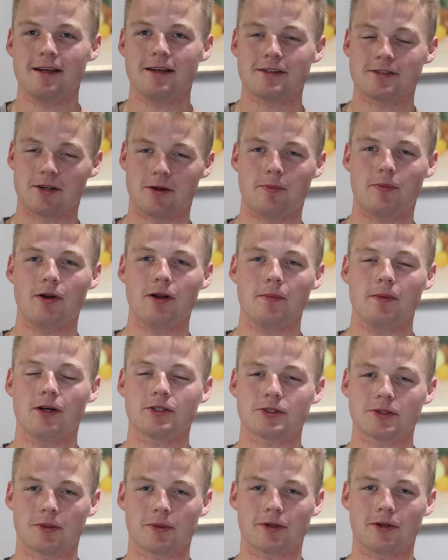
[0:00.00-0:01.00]
So pretty
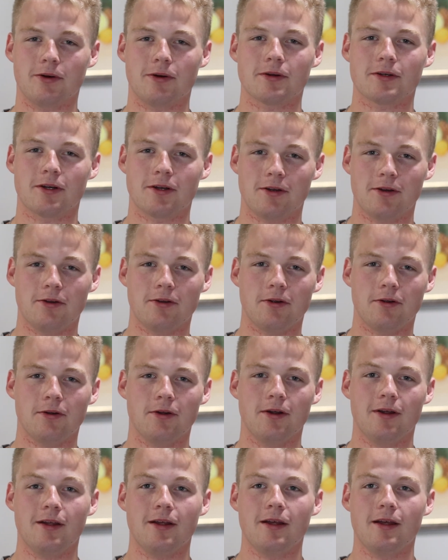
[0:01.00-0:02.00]
much what we're going to
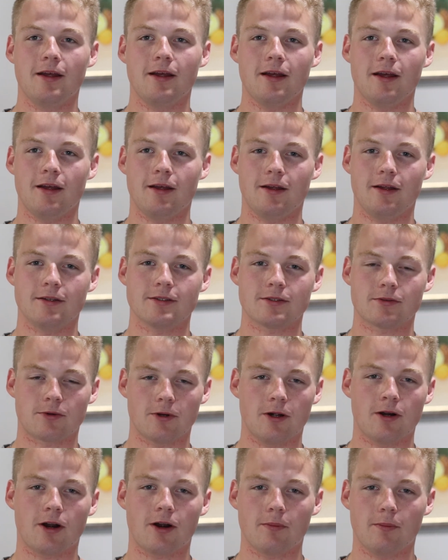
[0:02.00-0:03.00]
do is
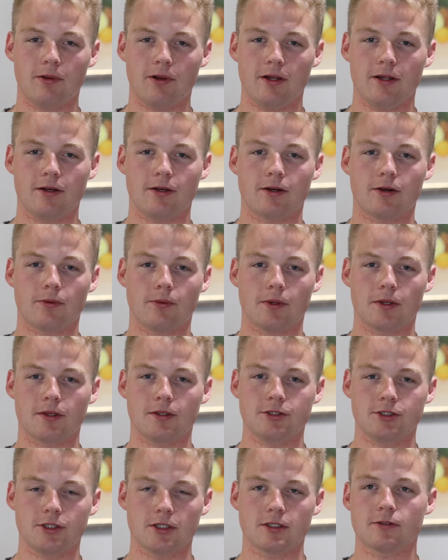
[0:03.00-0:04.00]
run our blender
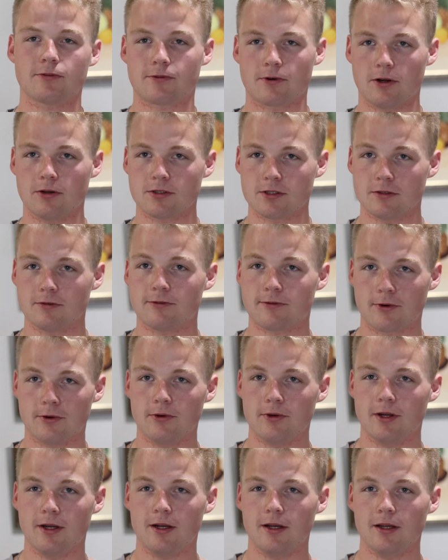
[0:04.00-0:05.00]
with just frozen
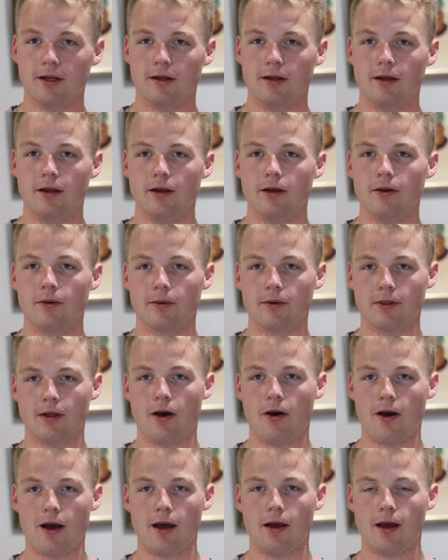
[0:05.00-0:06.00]
fruit in it
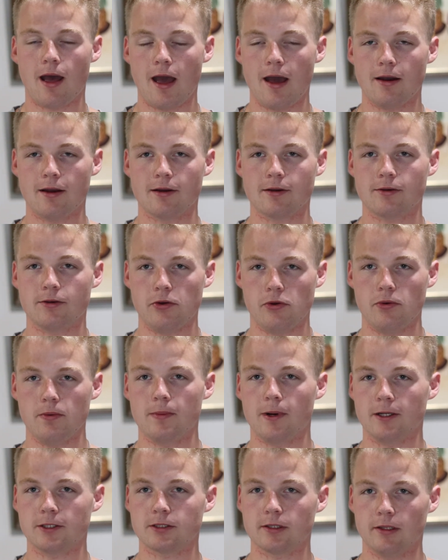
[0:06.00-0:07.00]
without adding too
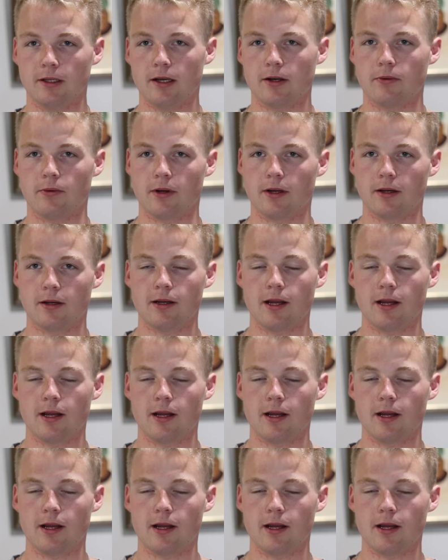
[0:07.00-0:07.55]
much liquid.